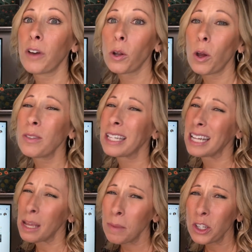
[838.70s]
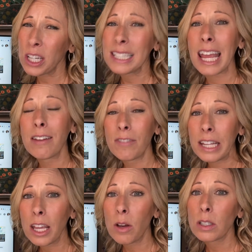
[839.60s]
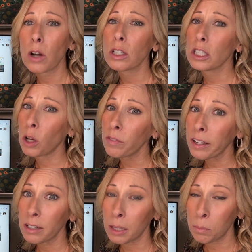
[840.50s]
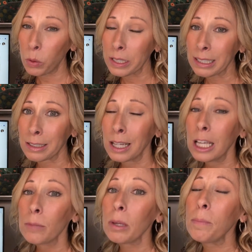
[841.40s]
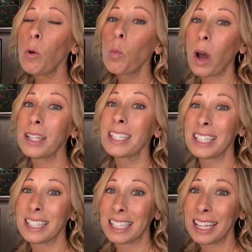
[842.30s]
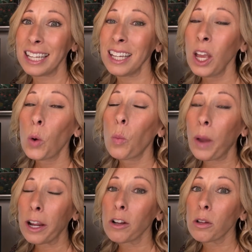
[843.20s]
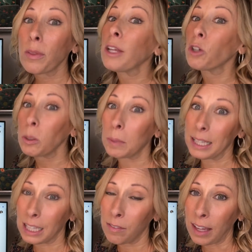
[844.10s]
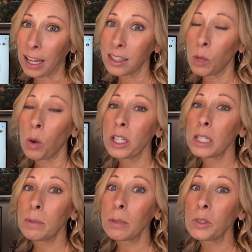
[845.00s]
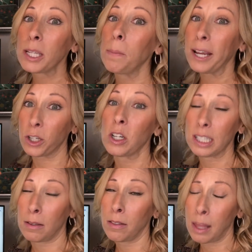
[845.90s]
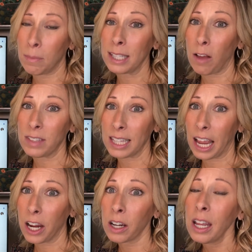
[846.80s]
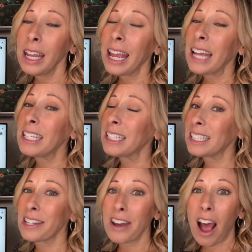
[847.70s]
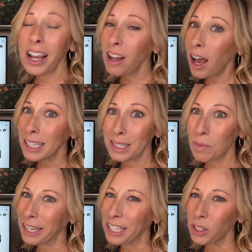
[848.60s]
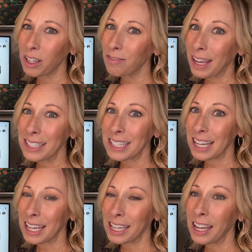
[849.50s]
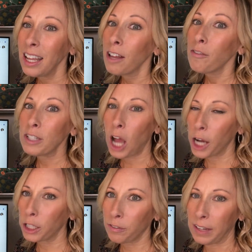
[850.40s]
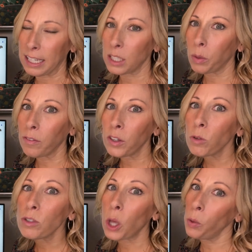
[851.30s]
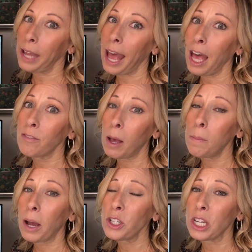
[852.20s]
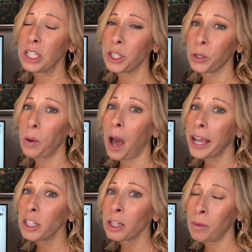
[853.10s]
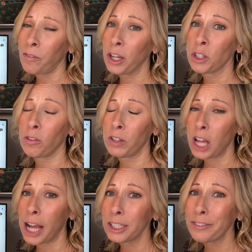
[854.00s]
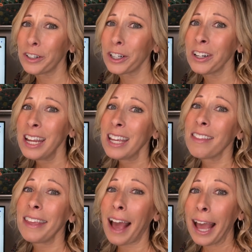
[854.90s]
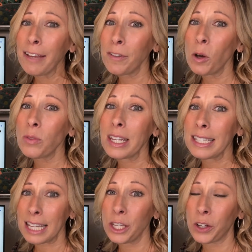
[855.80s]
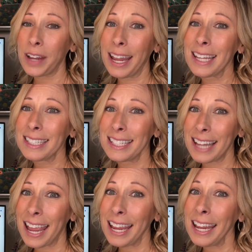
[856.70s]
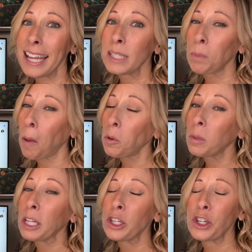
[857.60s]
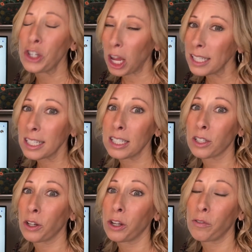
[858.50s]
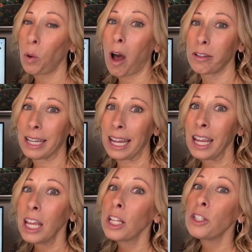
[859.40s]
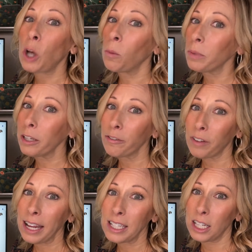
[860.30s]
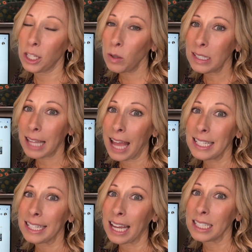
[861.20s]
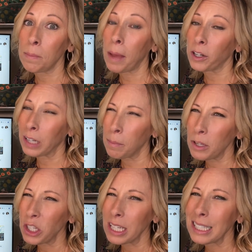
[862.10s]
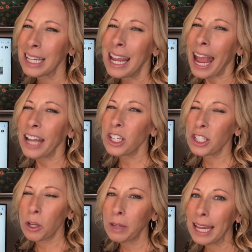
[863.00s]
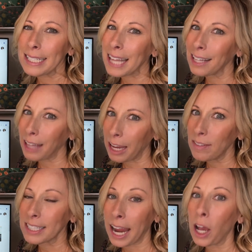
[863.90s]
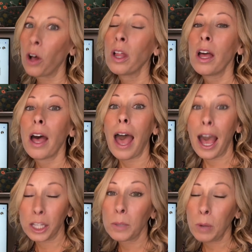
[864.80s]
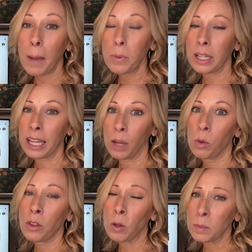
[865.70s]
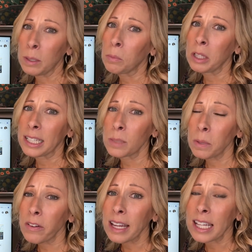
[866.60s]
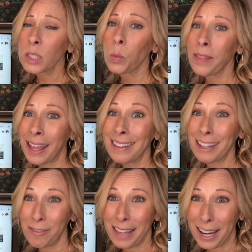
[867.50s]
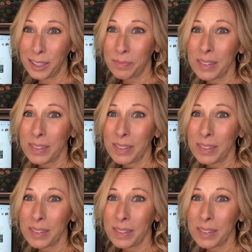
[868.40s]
Photos and images and videos are so very important. People want to see where they could be living. They want to be able to picture themselves there. It does not cost money to invest in photography. So if you don't have a budget to hire a professional photographer, the iPhone that is in your hand today is probably just as good of quality. Don't be afraid to use that to get some better images and to showcase that lifestyle at your property and what those people experience when they live there.